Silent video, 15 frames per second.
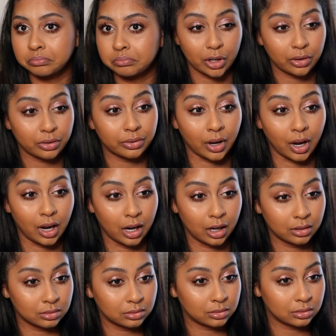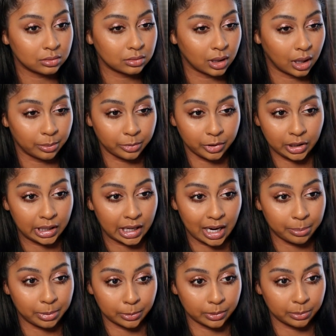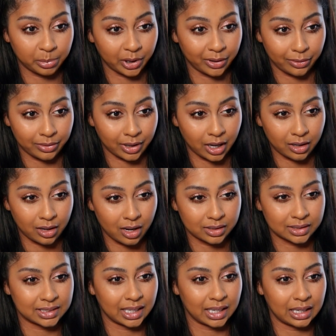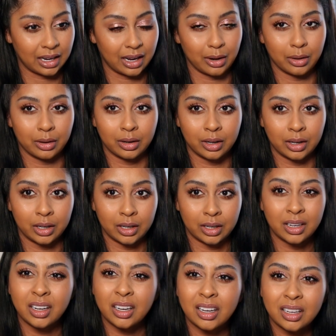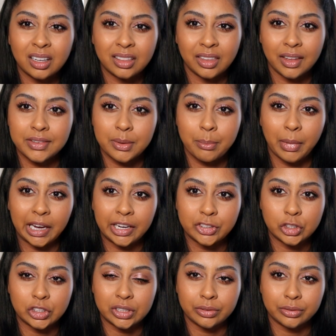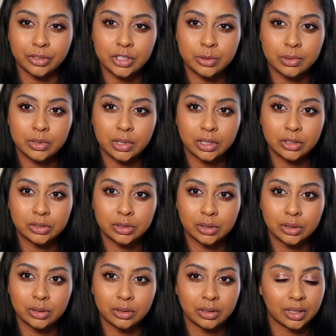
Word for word: So far, I'm really happy with both. Like I can't say like there's a major difference between the two.